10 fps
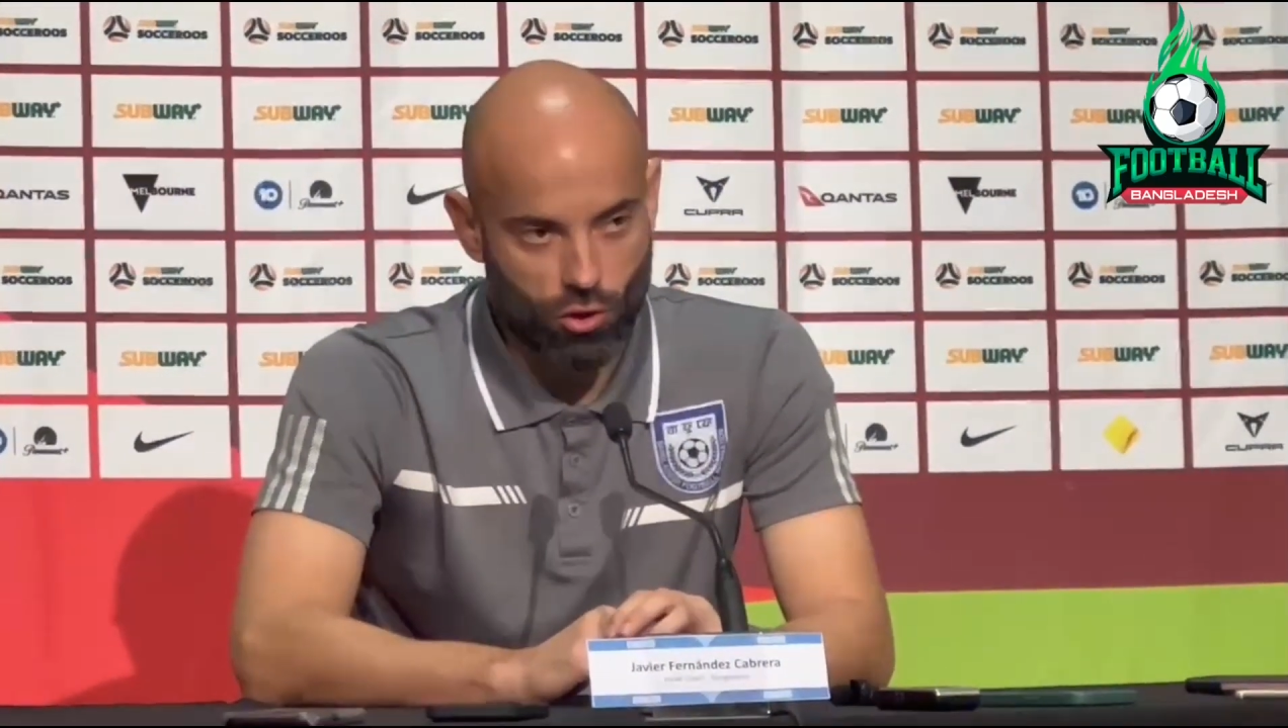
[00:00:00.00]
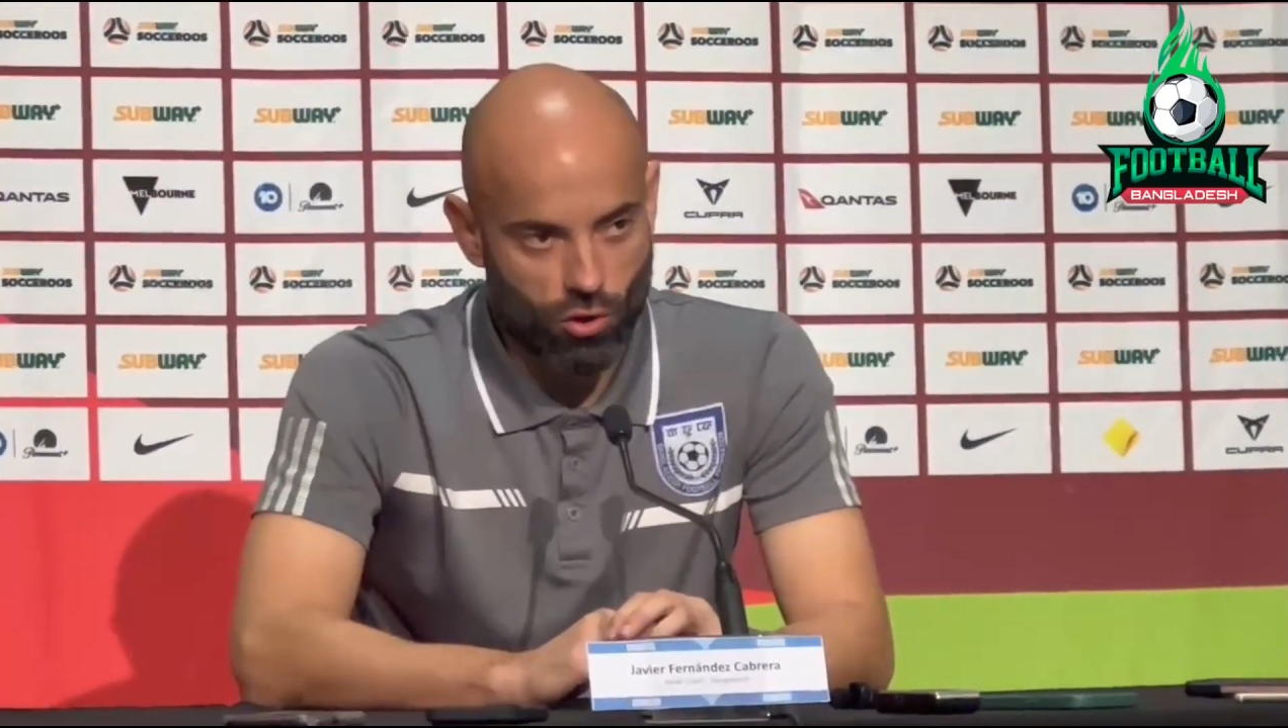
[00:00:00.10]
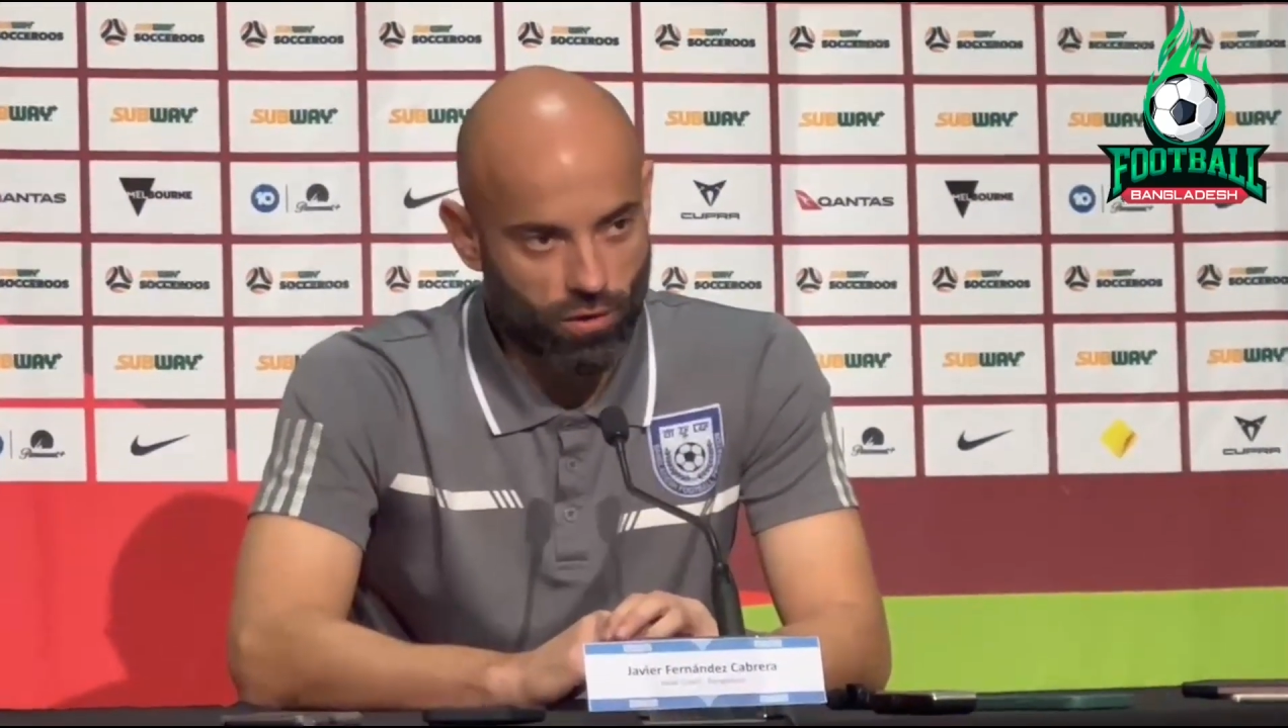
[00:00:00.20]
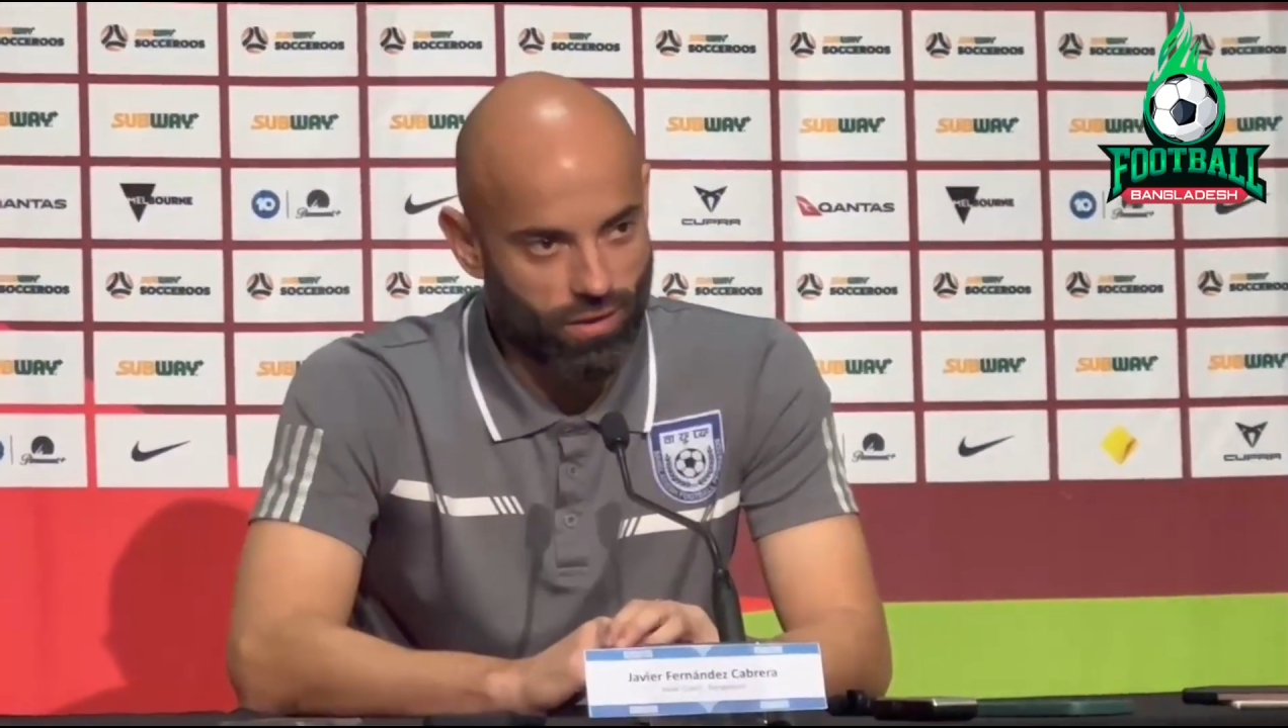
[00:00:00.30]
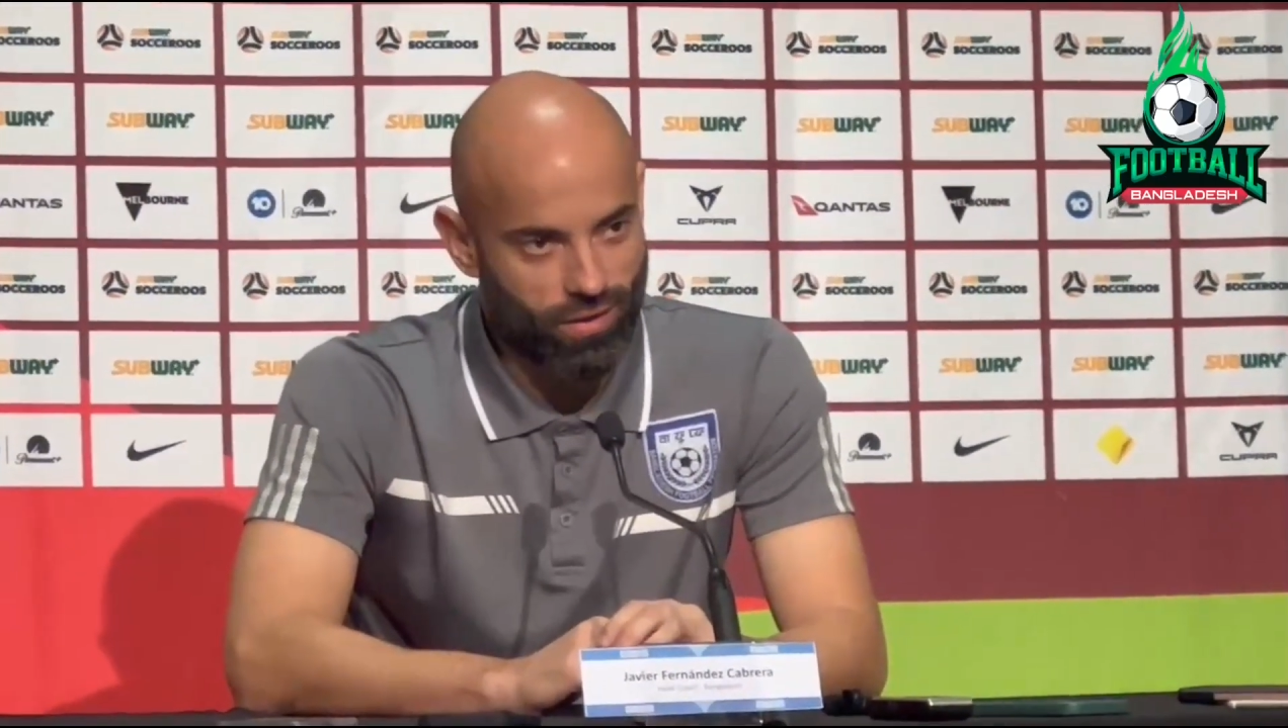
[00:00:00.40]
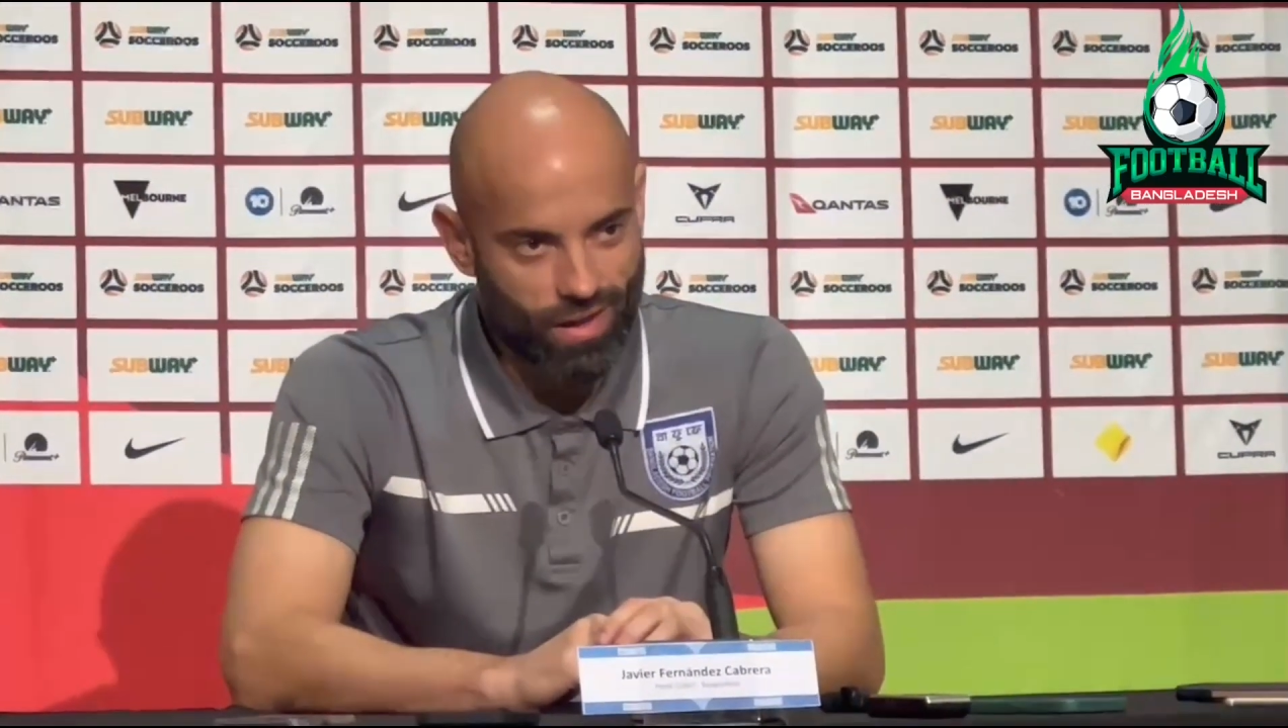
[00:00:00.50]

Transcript: not